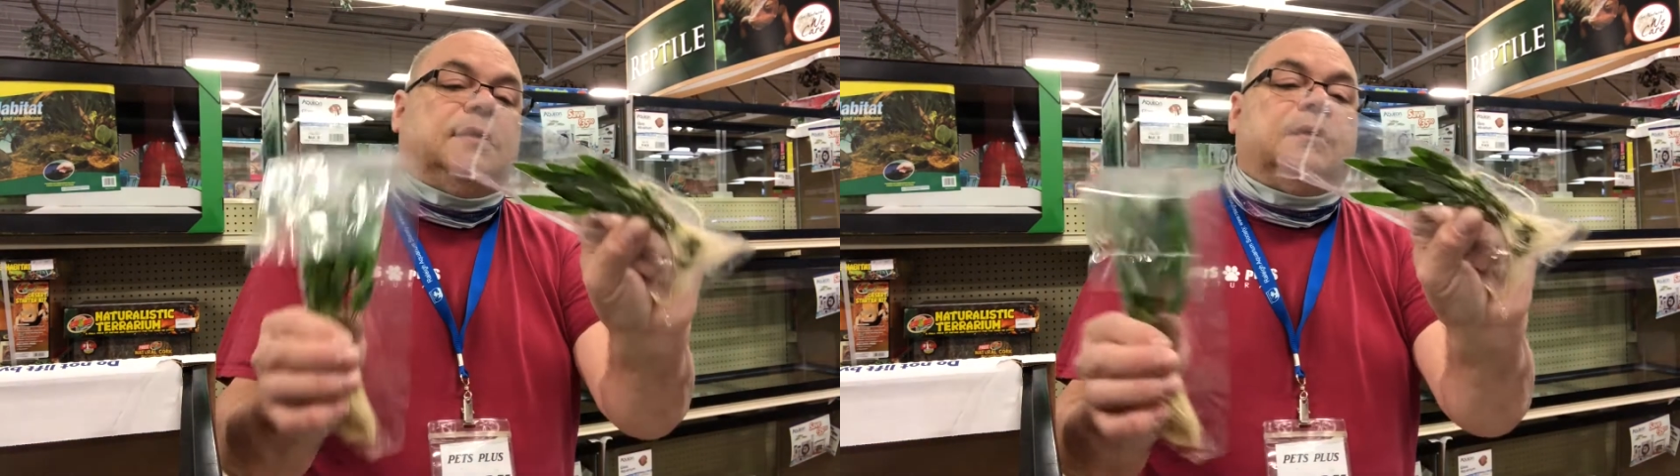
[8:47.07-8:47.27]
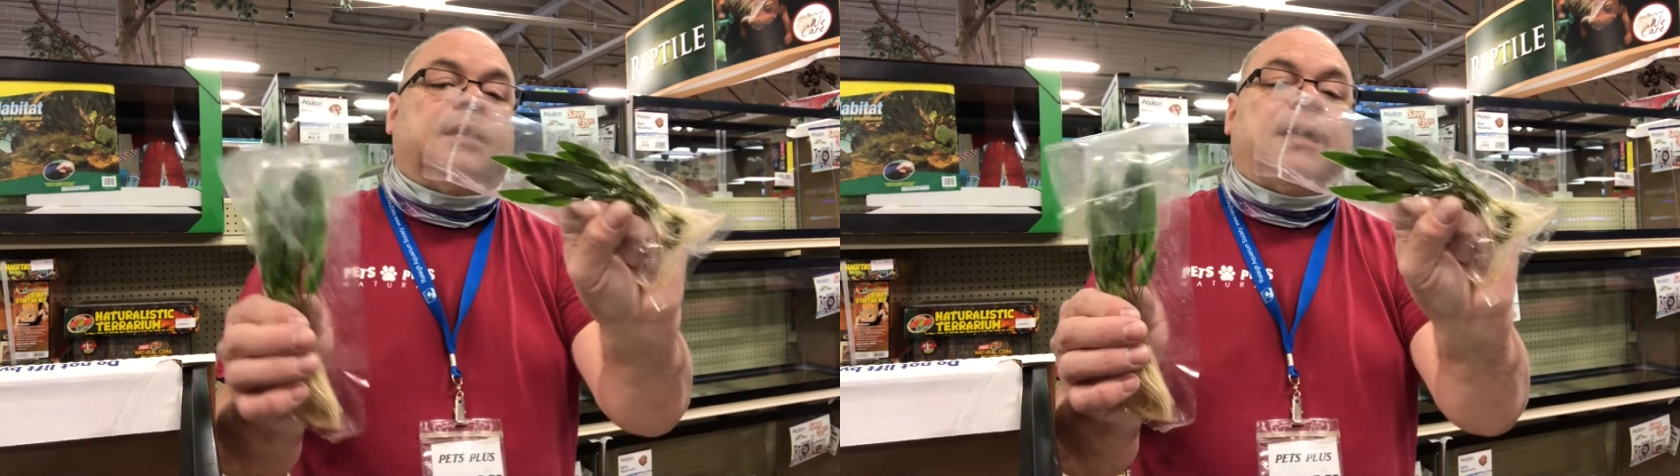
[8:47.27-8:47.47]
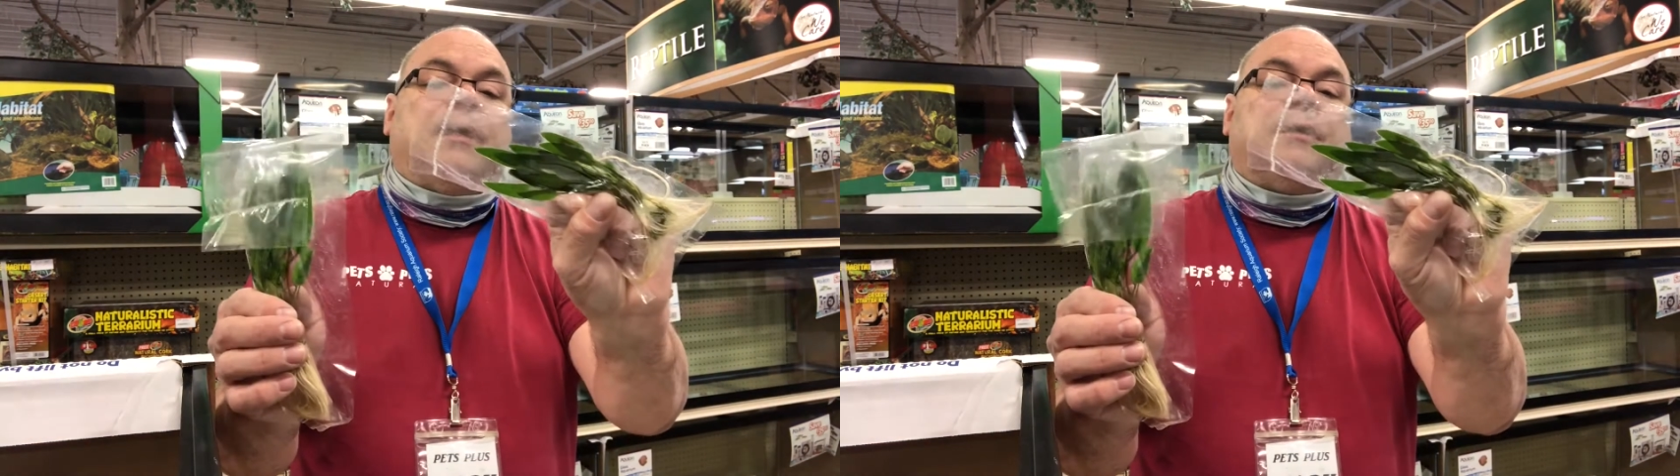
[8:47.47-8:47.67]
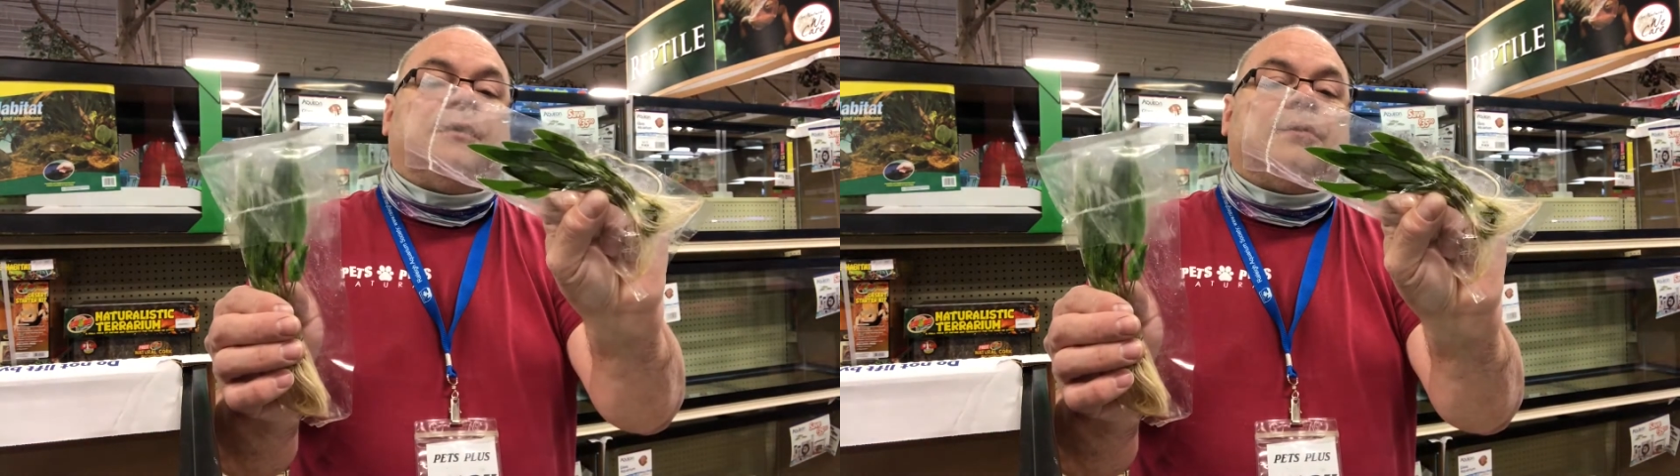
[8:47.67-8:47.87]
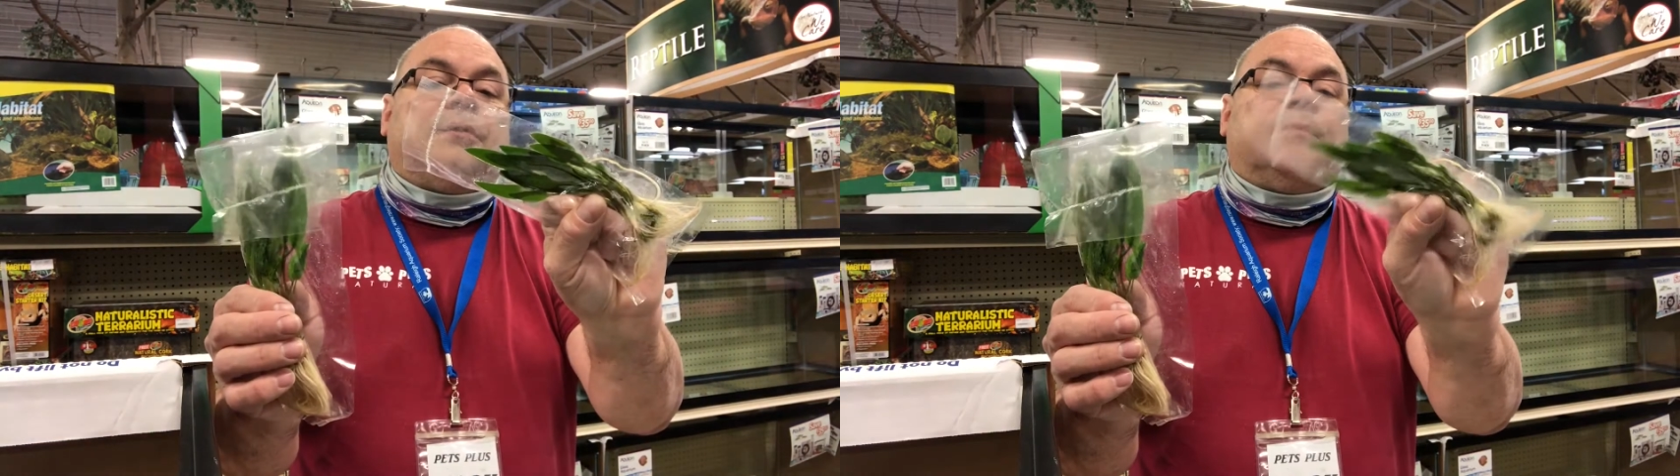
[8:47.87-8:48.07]
yeah,
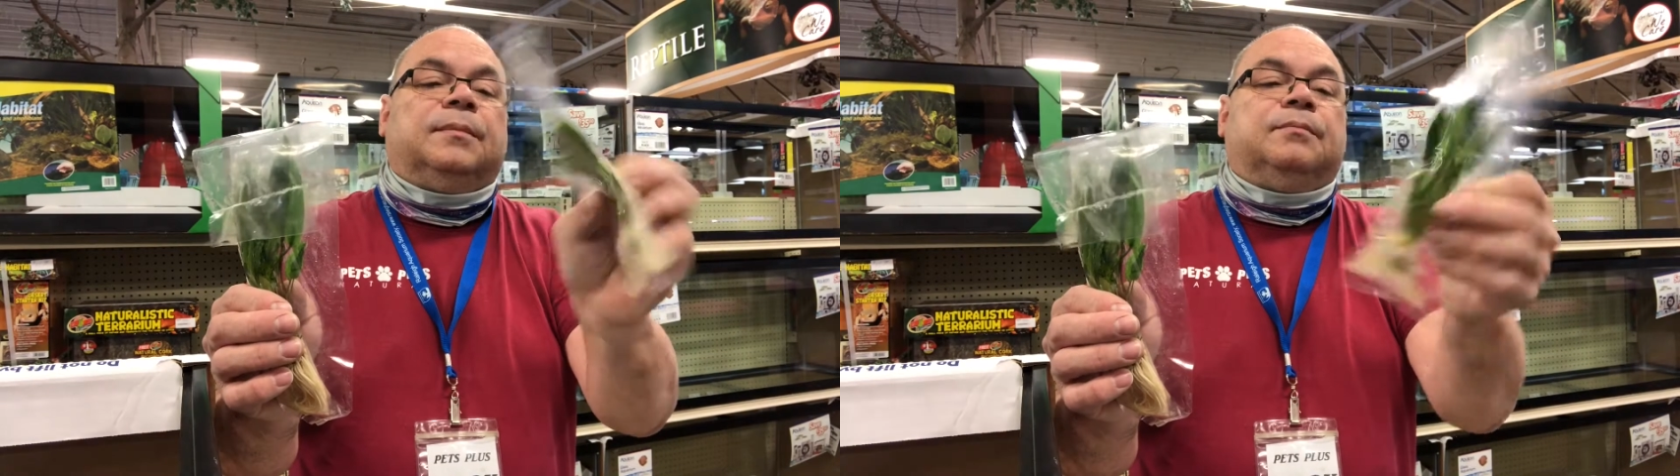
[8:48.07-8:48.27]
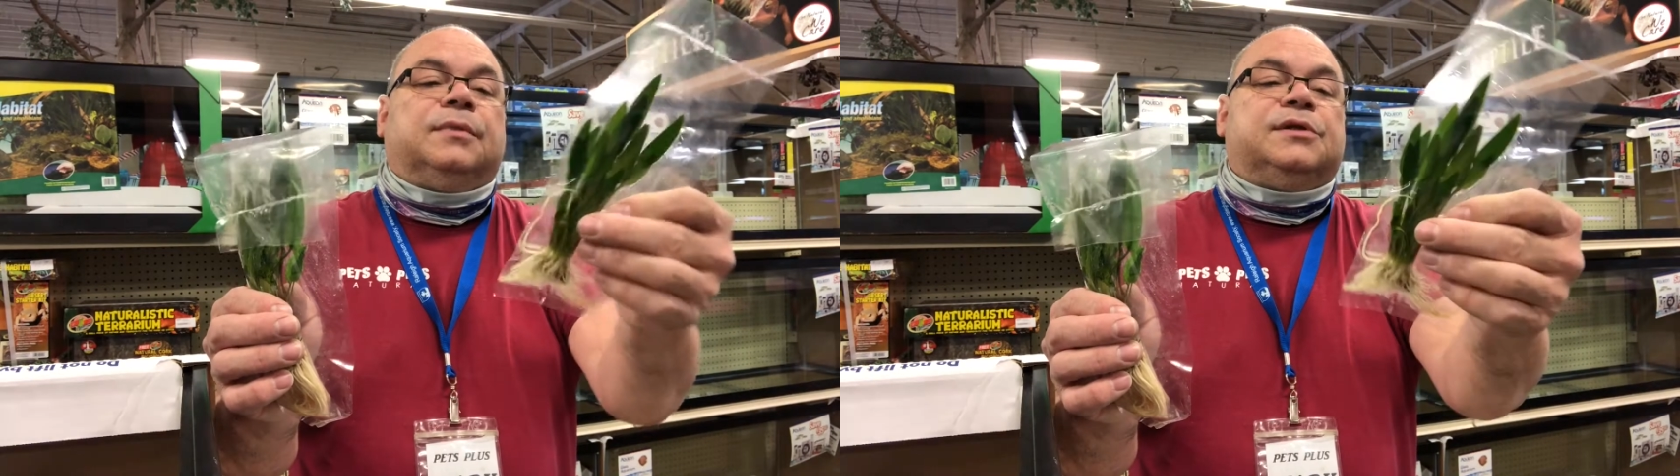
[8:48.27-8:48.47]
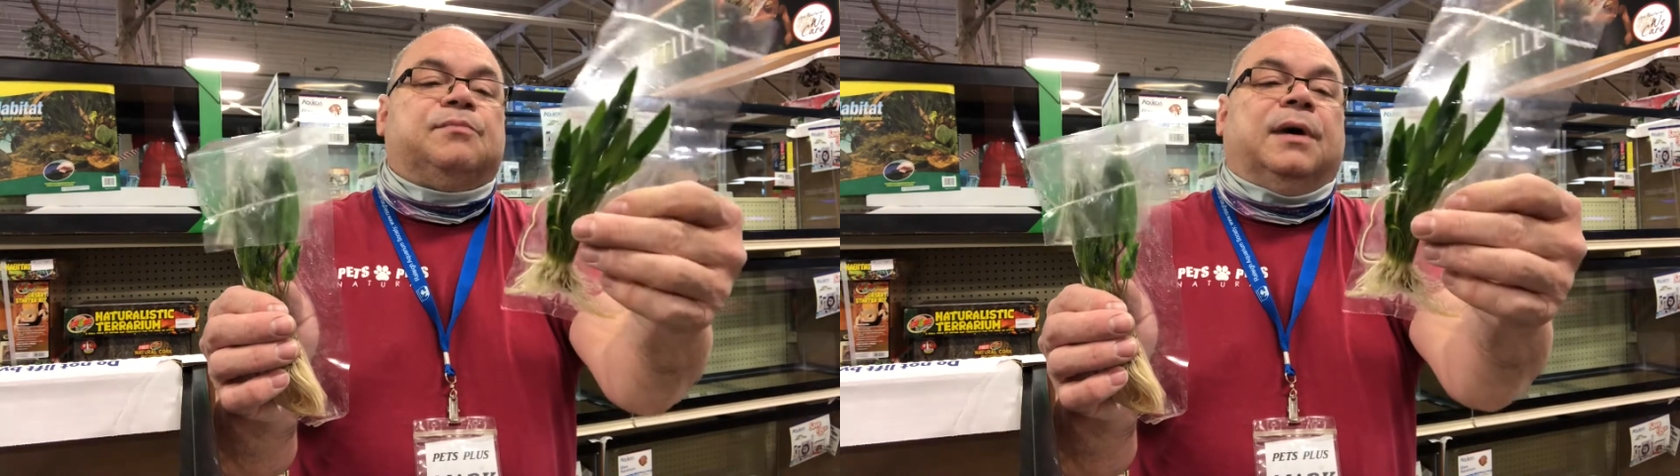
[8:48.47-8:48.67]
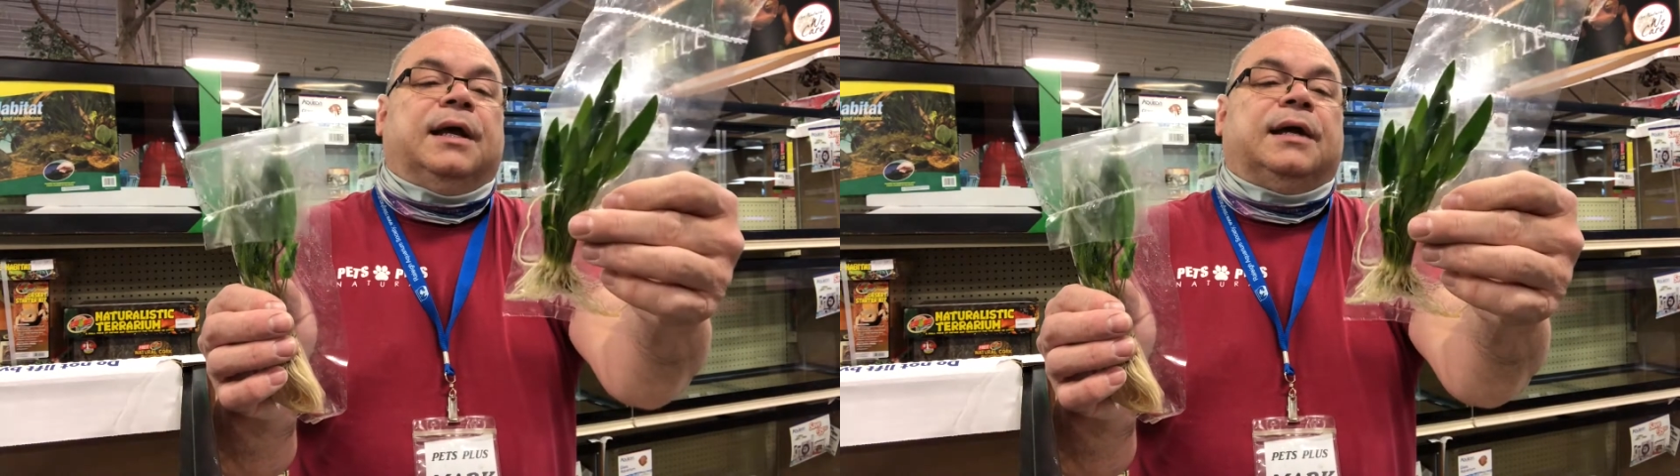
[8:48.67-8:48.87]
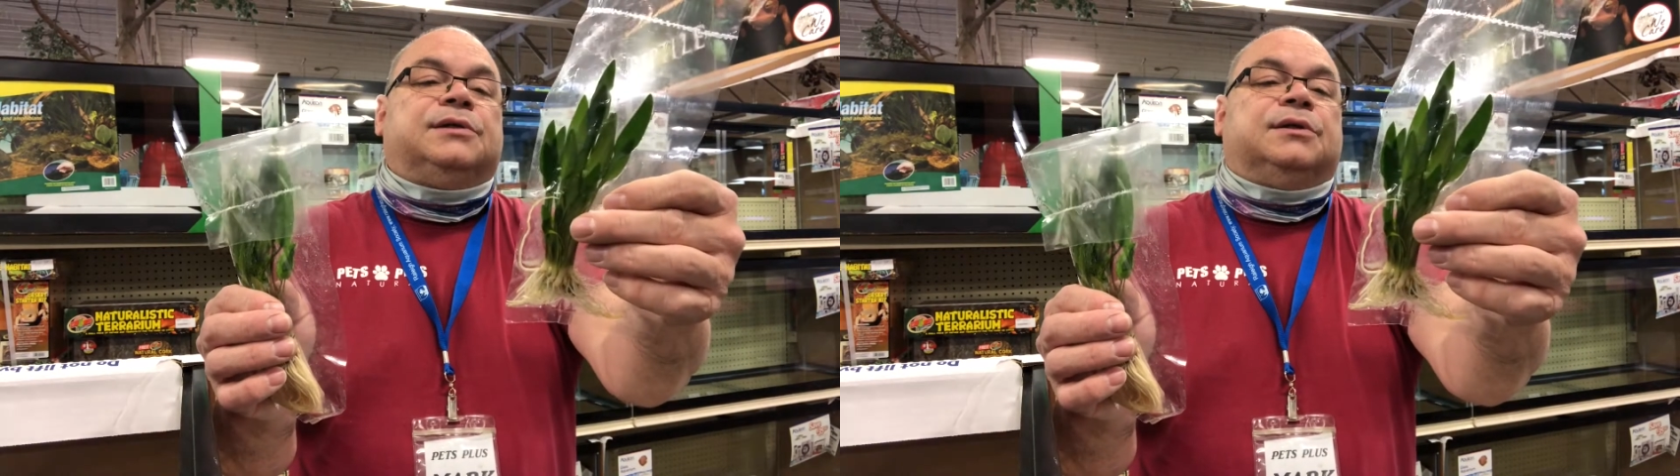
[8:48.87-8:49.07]
this might
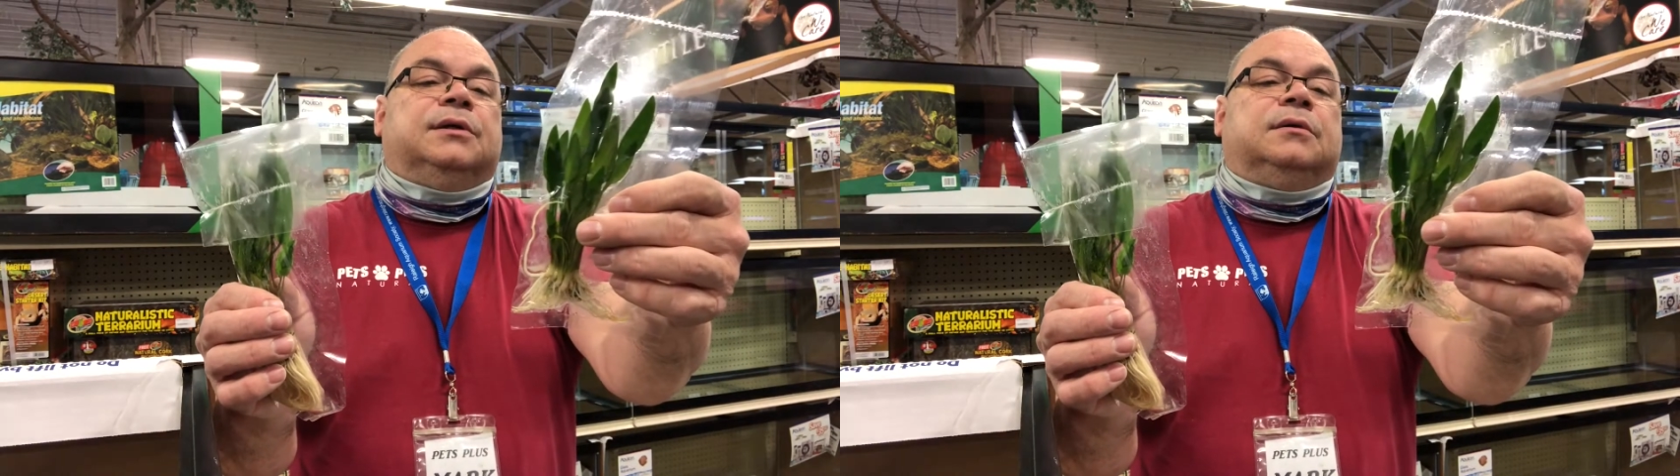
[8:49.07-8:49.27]
actually